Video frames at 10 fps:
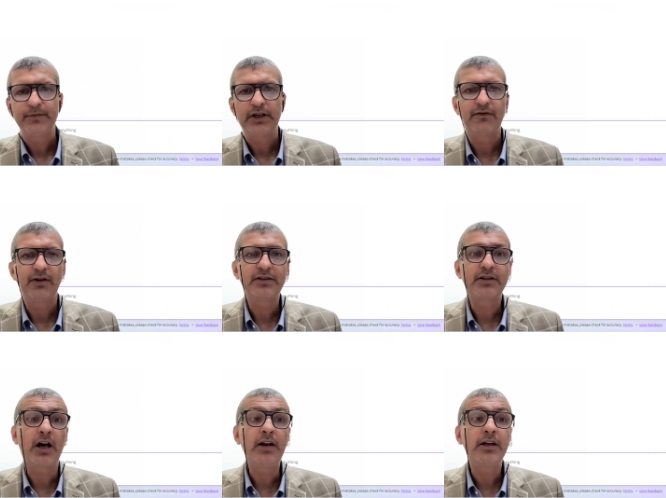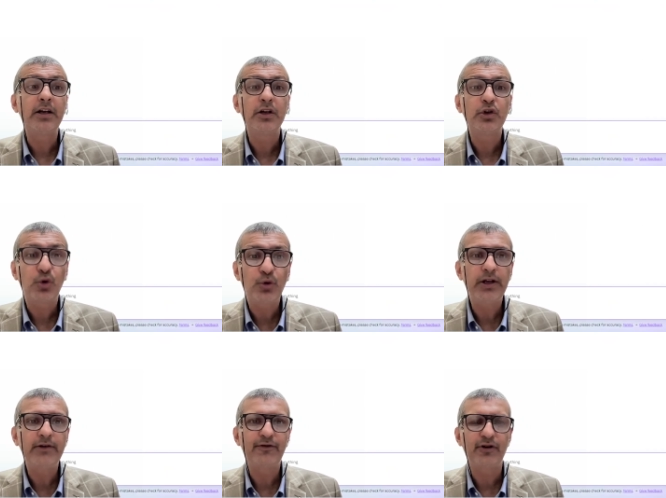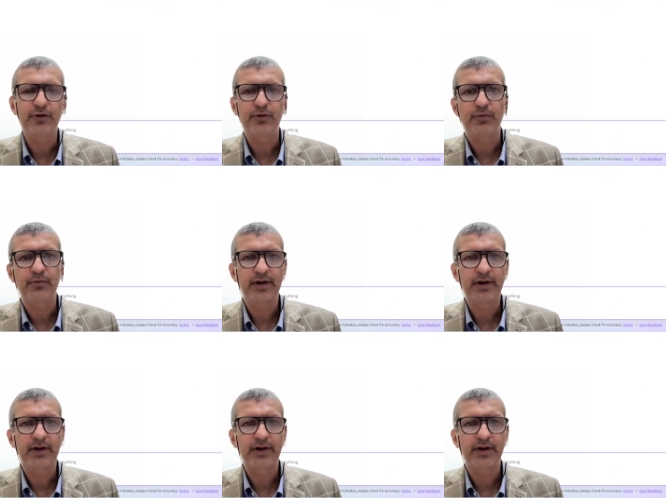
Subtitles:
it will start coding for you.